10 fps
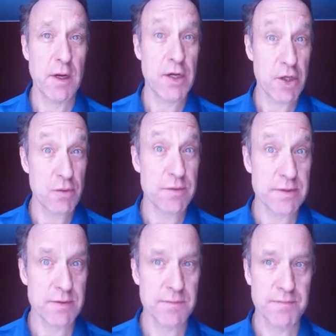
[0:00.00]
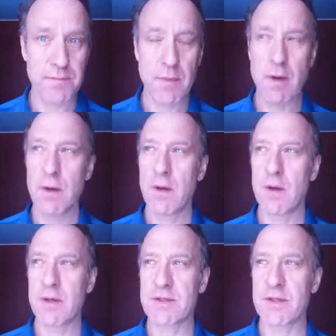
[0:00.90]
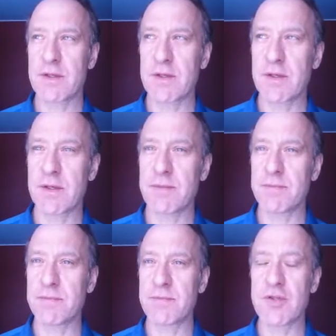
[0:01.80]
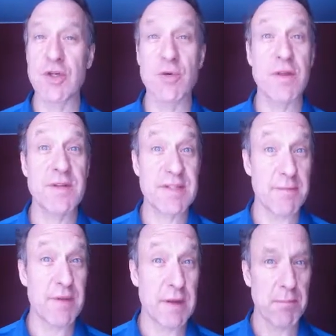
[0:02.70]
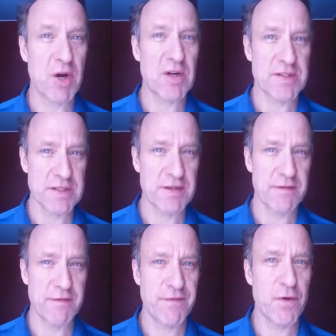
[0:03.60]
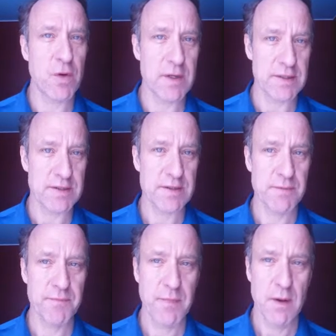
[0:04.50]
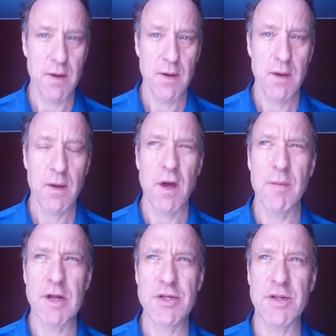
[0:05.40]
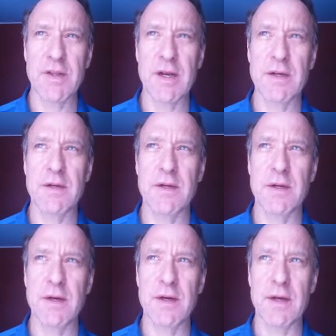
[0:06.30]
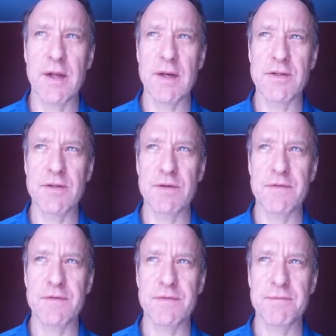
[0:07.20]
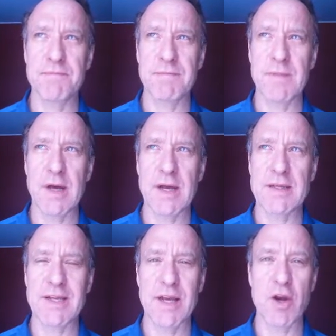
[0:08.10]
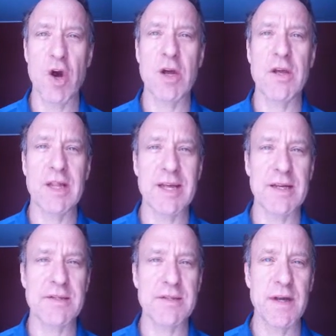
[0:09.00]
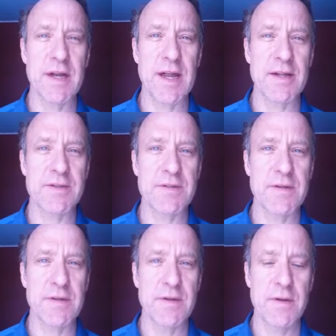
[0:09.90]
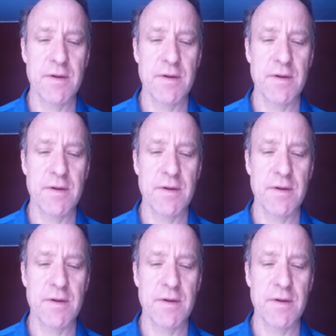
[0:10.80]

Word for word: a use? Does it um, do something positive for us? I mentioned that it it can sort of, I guess, inoculate us against